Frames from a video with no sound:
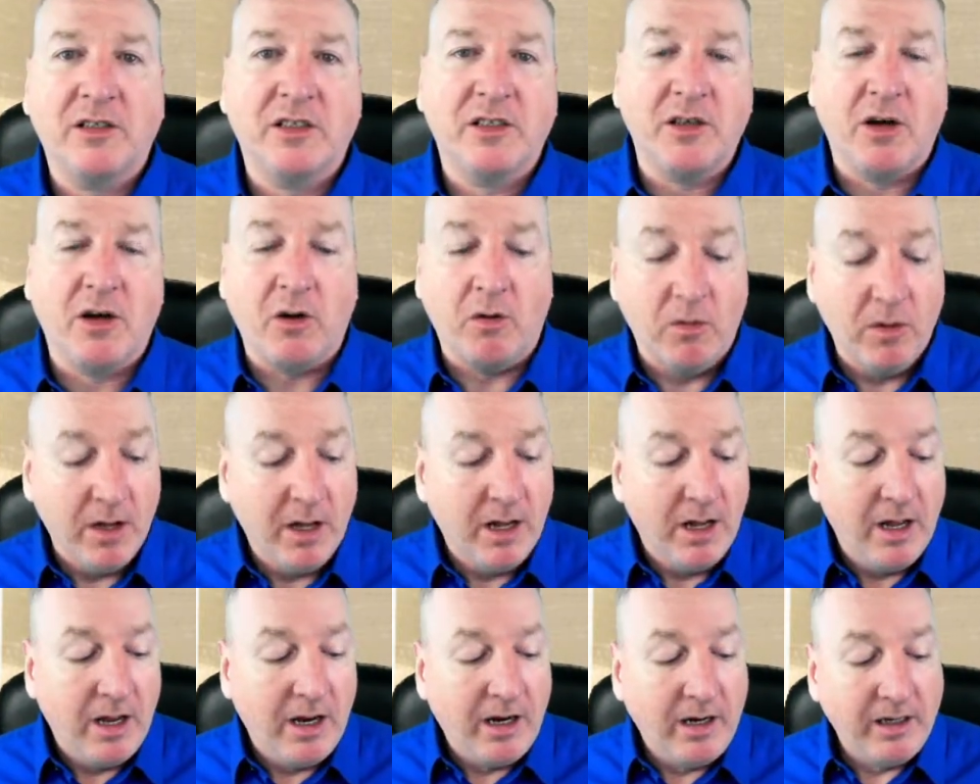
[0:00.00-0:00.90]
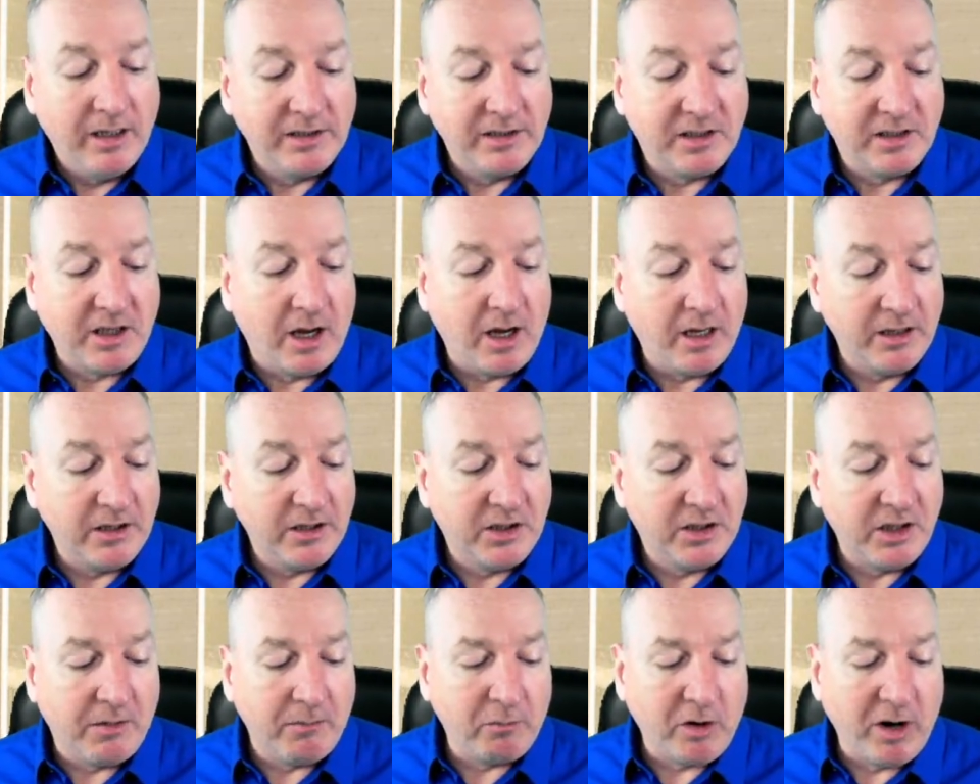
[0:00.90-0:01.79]
So let's
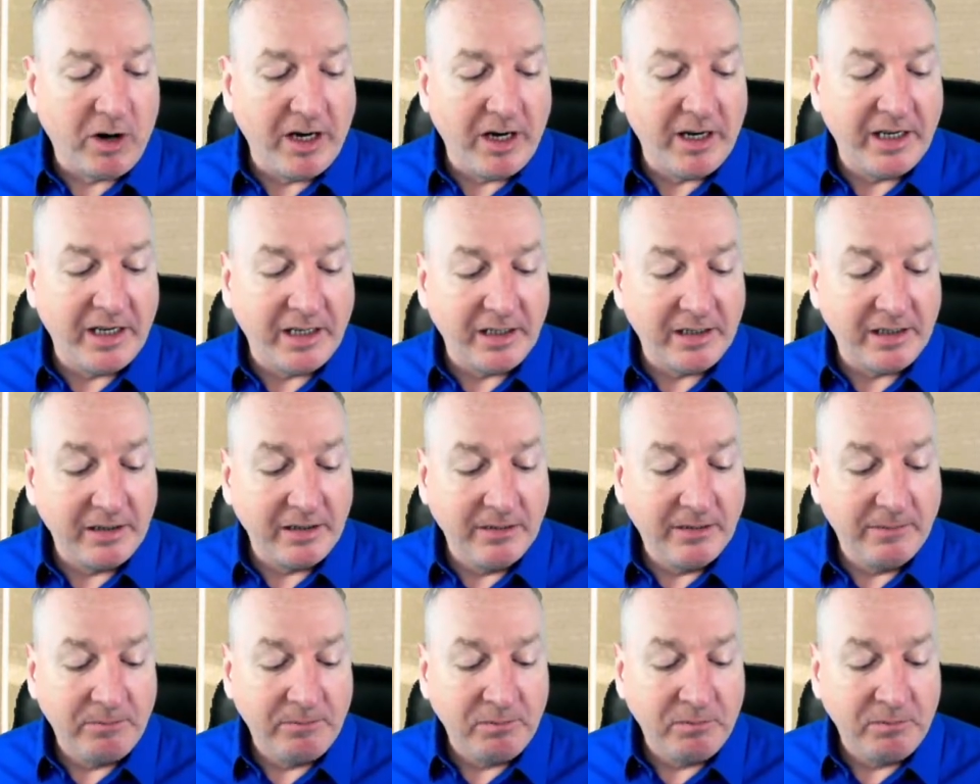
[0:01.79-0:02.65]
jump right in.